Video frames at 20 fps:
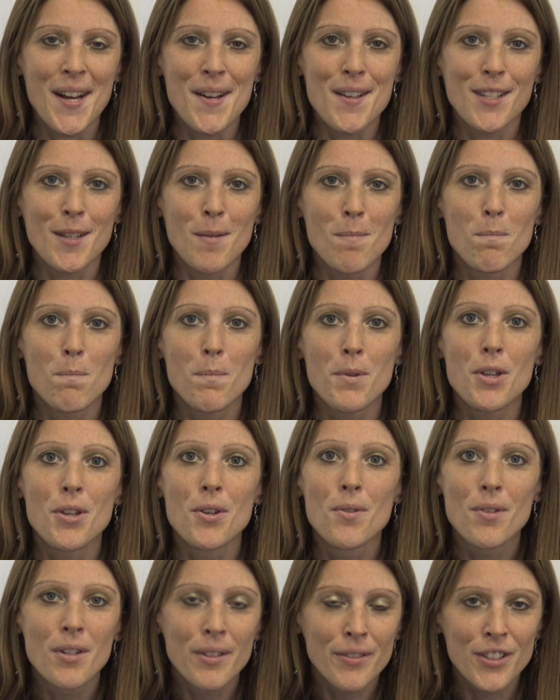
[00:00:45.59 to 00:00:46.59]
It's a
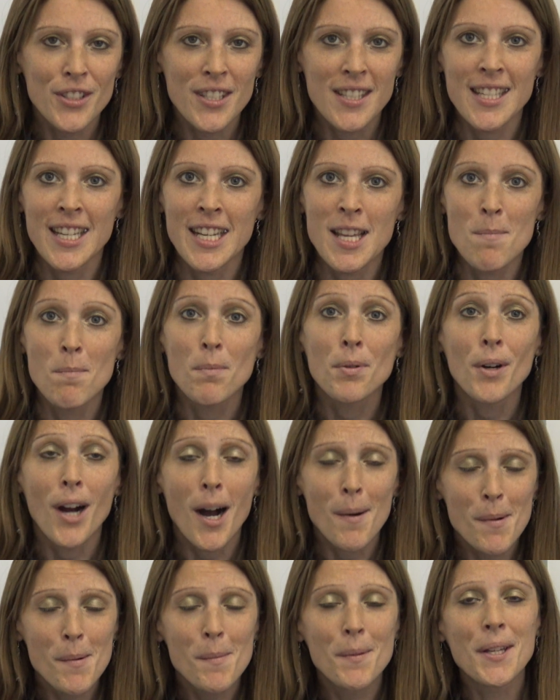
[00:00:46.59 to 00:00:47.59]
beautiful city,
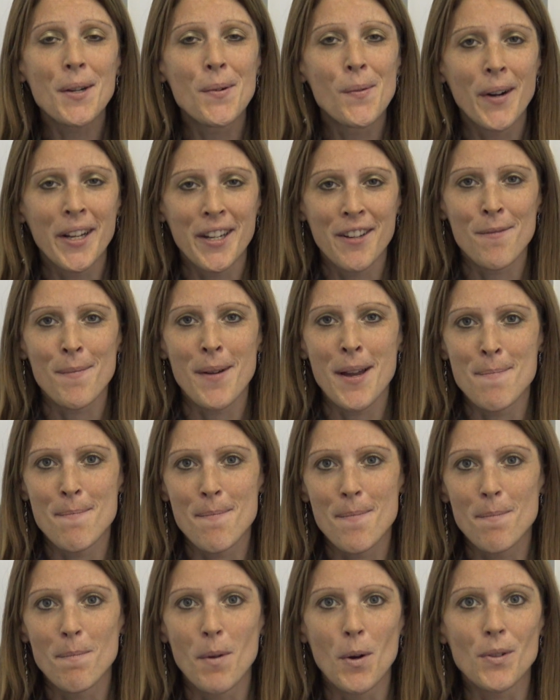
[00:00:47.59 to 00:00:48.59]
probably one of my
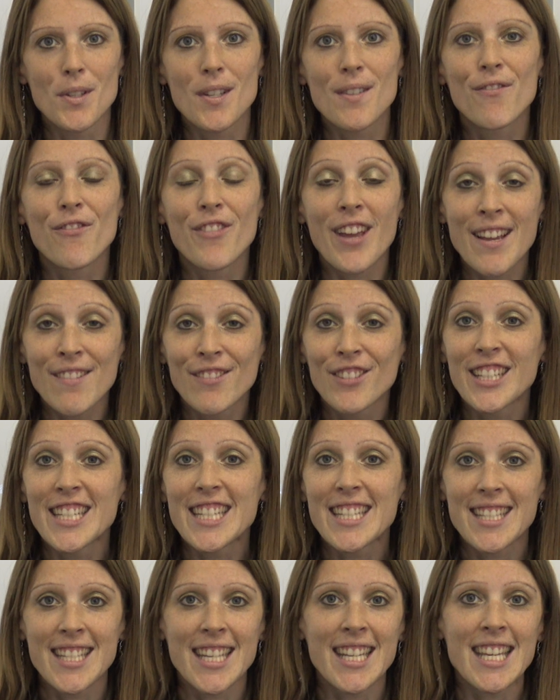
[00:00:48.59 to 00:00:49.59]
most
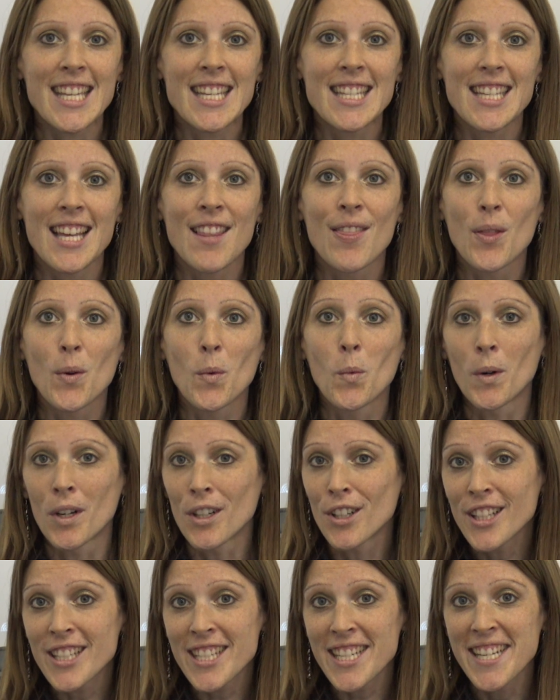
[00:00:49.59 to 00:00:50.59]
favorite cities in the
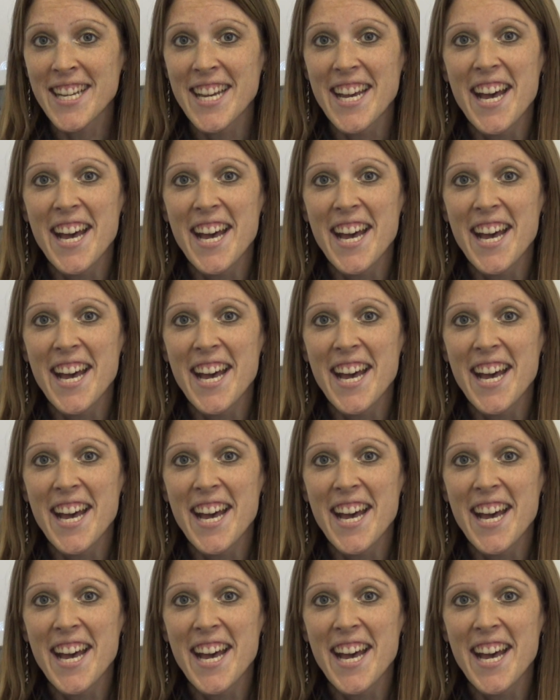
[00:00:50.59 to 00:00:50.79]
world.